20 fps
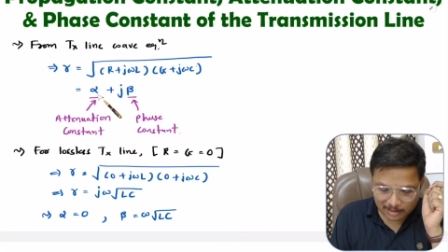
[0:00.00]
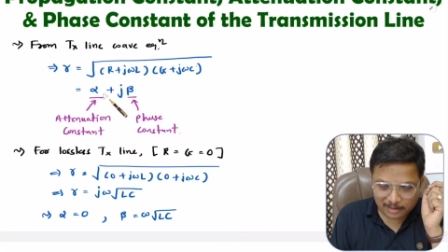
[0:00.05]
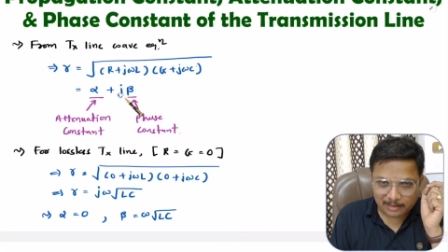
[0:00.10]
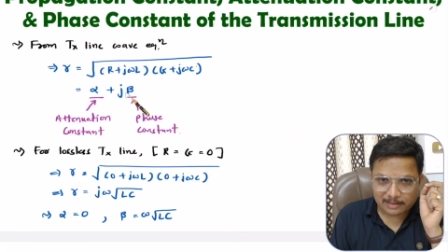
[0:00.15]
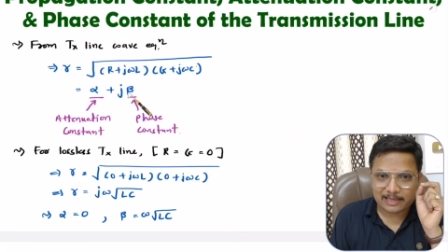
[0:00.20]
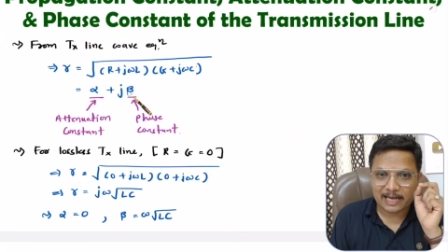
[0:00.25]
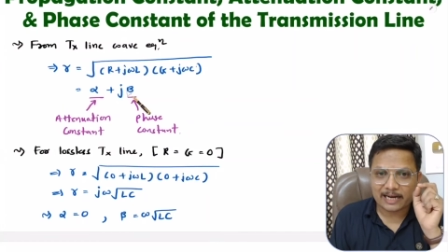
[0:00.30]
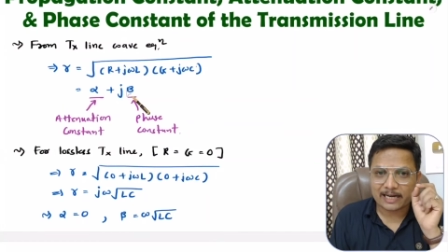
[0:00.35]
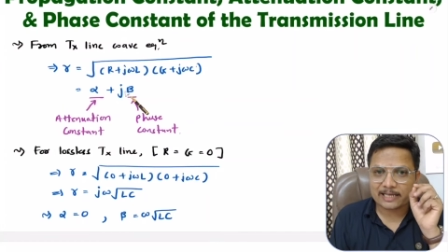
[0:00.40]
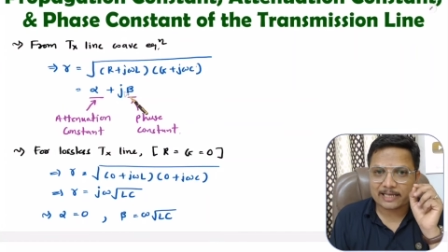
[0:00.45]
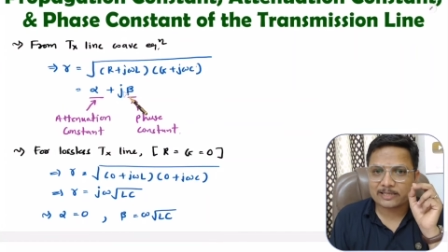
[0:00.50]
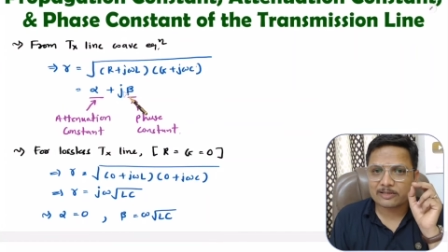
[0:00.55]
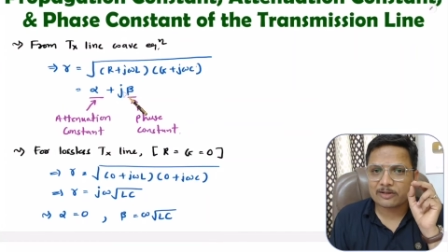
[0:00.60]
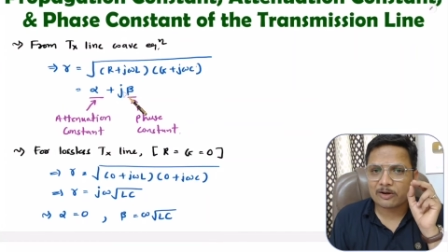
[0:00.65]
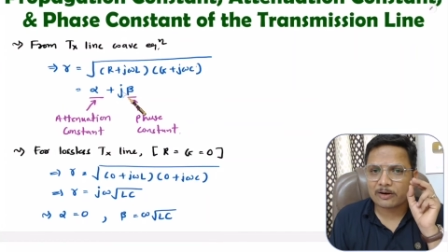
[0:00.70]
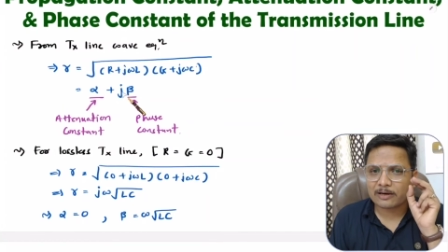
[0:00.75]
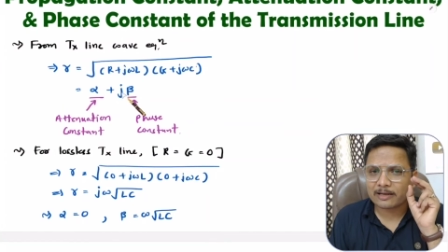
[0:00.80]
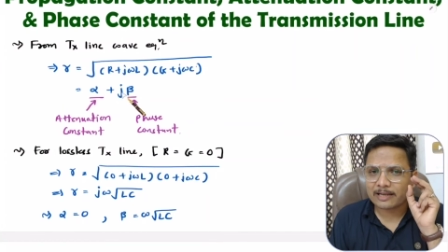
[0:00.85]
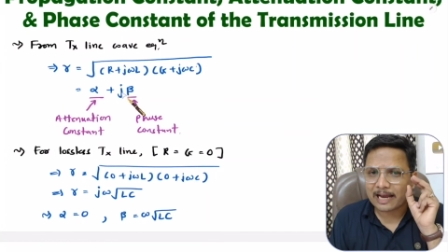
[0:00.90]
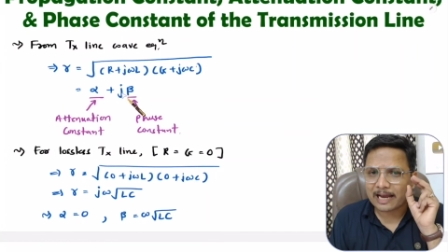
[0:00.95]
that is
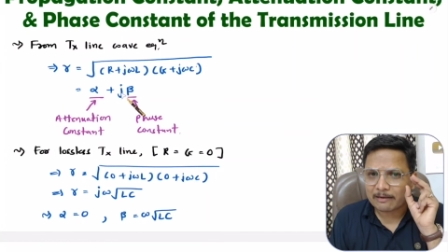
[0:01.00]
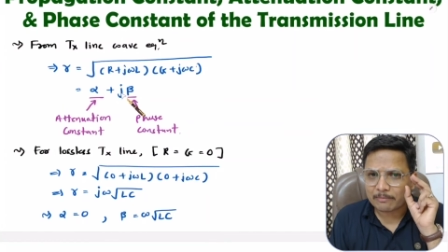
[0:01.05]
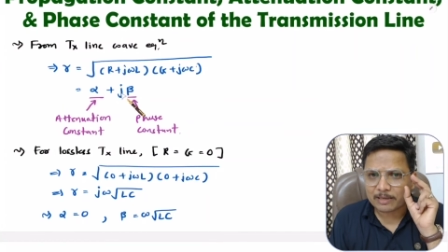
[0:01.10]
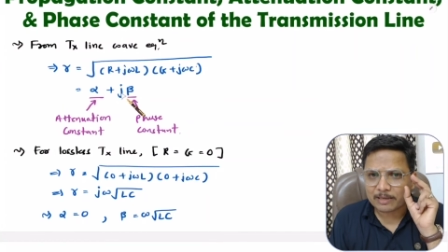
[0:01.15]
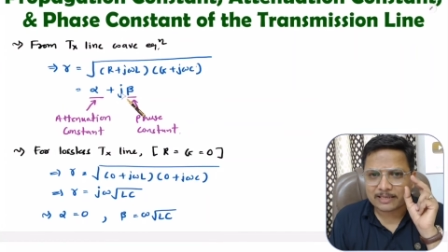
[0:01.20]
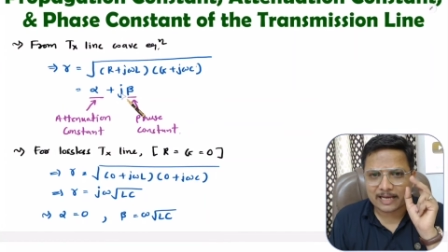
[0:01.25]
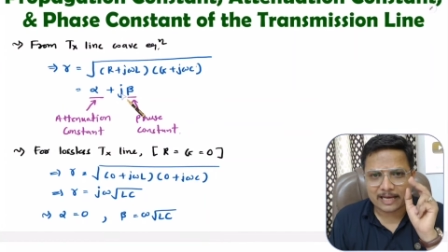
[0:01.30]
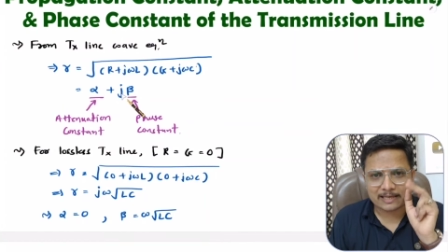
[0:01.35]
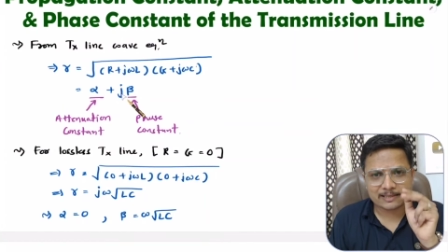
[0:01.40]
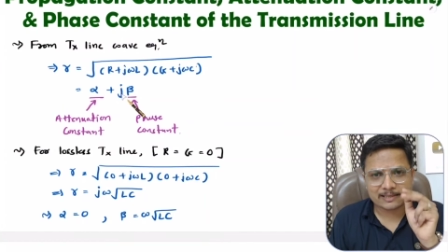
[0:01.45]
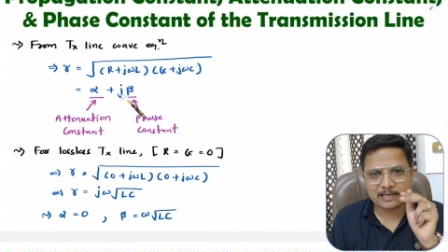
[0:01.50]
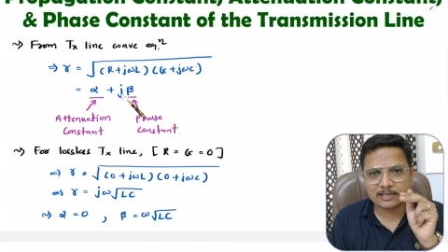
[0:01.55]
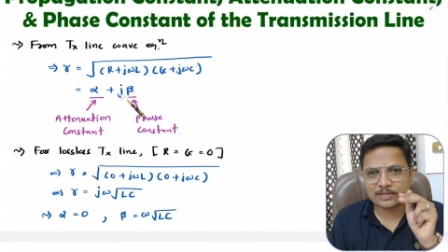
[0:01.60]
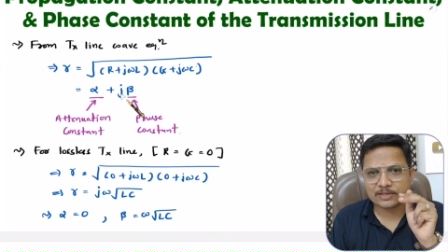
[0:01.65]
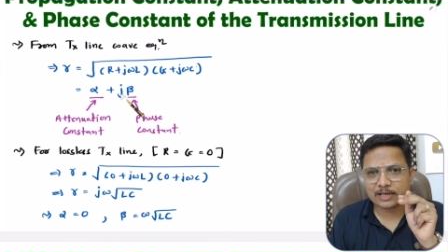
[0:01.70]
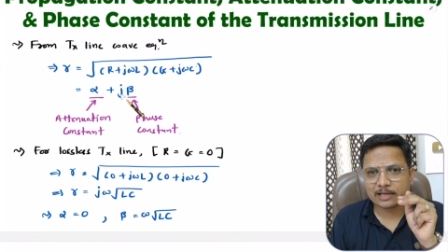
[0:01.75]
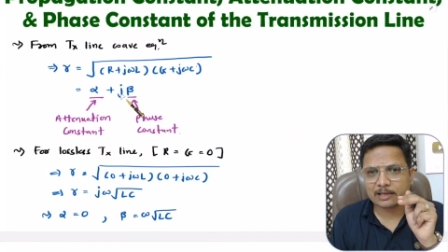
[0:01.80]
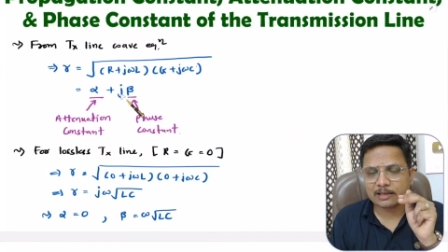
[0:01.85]
not that much essential.